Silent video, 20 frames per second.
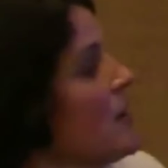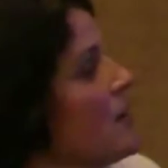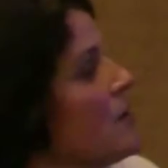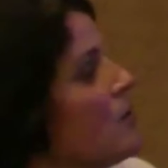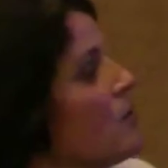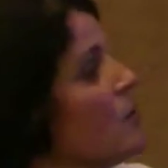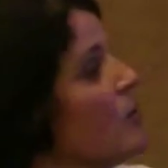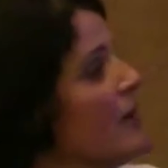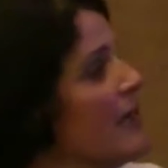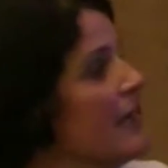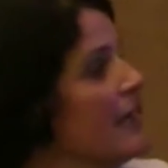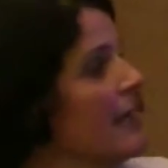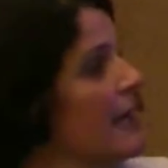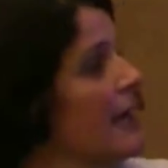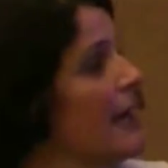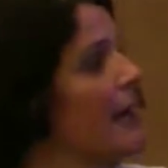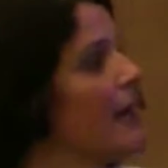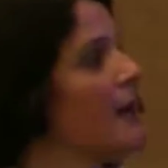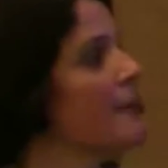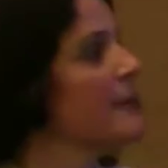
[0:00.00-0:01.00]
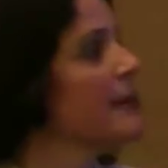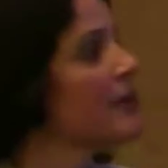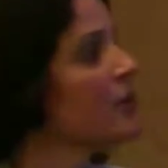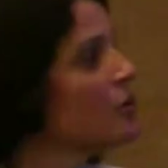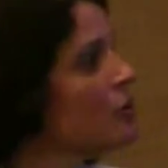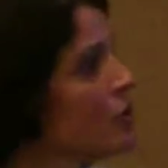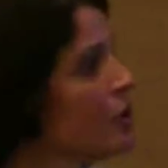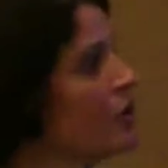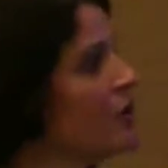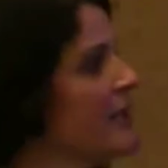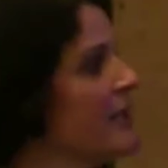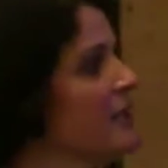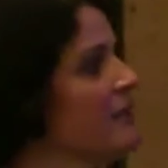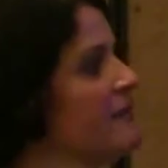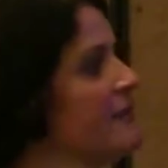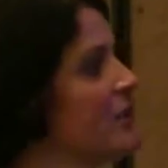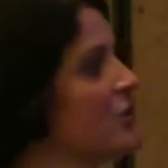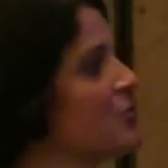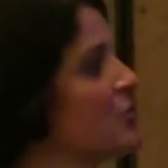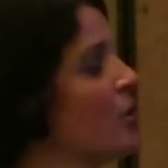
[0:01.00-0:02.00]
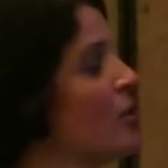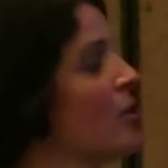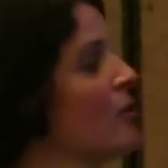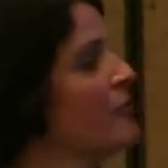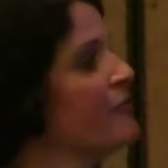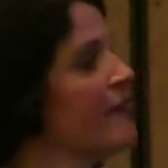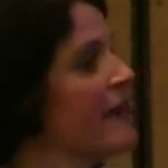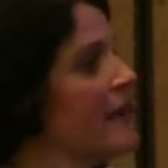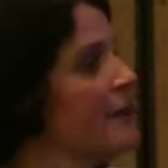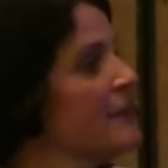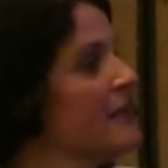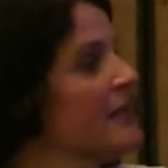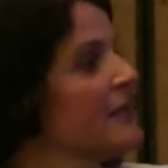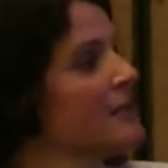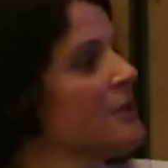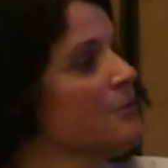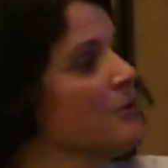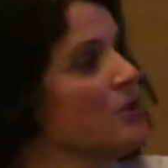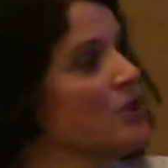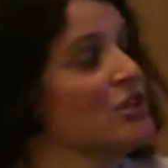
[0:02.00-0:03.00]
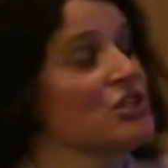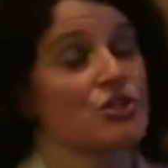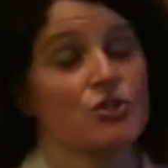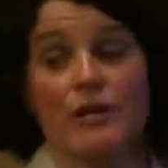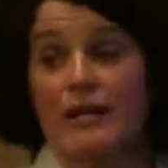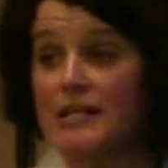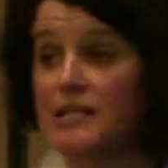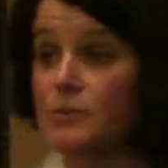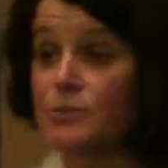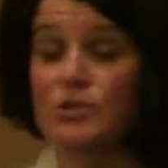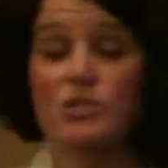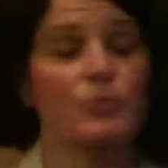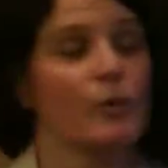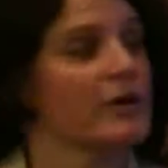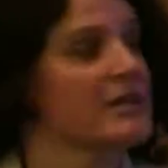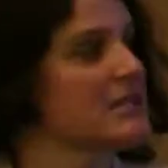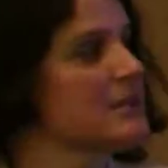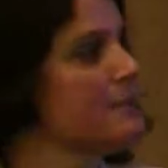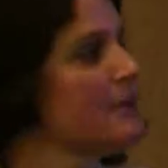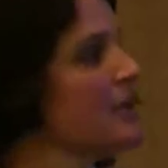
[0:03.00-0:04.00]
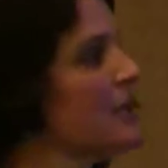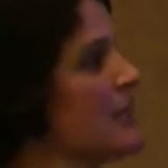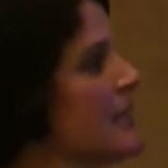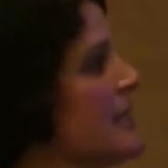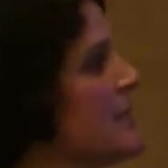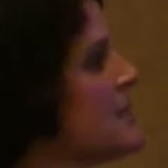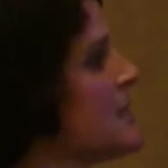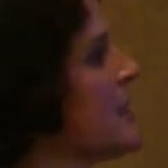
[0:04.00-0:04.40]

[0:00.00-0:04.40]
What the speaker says: We include individual, family, and community strengths and responsibilities,